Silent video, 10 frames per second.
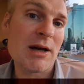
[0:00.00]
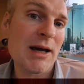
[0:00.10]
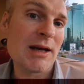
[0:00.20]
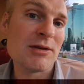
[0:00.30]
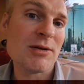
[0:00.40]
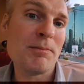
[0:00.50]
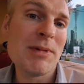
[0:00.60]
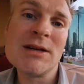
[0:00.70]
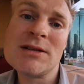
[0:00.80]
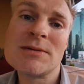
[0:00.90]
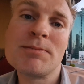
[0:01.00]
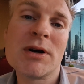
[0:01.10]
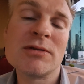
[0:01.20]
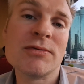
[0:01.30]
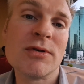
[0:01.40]
I, the biggest
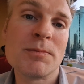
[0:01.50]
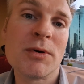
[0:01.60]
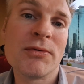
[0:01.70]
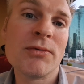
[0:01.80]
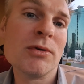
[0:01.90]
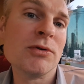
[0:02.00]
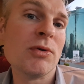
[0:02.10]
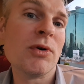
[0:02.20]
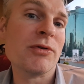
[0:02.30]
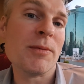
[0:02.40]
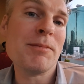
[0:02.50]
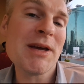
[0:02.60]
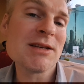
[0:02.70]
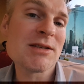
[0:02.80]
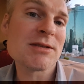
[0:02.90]
part of your portfolio on the
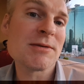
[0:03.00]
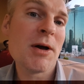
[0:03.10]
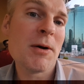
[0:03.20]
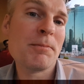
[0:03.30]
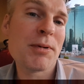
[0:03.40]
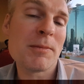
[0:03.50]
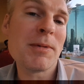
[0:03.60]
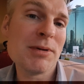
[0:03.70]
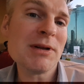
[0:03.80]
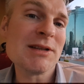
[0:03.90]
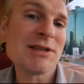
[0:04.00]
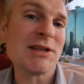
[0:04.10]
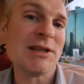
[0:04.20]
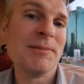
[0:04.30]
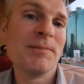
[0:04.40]
biggest
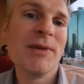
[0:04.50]
probability.